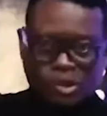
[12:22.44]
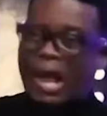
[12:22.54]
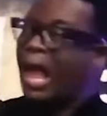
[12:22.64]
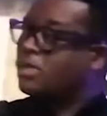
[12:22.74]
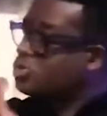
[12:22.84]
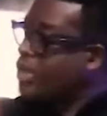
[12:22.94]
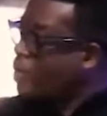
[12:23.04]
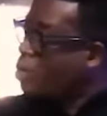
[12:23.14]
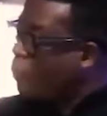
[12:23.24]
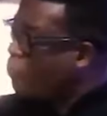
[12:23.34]
I had to
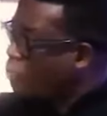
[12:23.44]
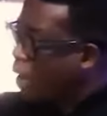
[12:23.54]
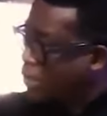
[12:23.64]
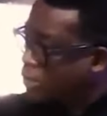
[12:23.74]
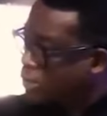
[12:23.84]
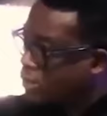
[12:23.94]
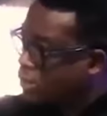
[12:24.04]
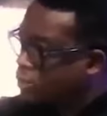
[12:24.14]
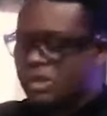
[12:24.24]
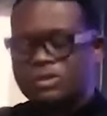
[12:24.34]
develop formulas.
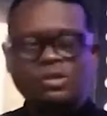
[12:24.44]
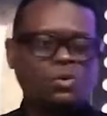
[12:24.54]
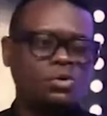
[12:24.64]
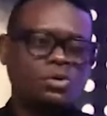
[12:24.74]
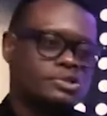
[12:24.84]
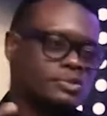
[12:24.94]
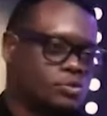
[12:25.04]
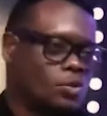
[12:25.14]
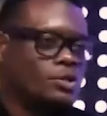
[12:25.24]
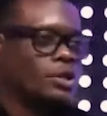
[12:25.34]
You don't even
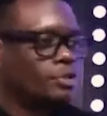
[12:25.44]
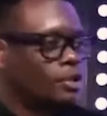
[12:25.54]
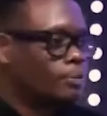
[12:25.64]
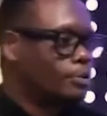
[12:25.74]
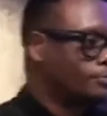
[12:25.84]
know what I'm talking about.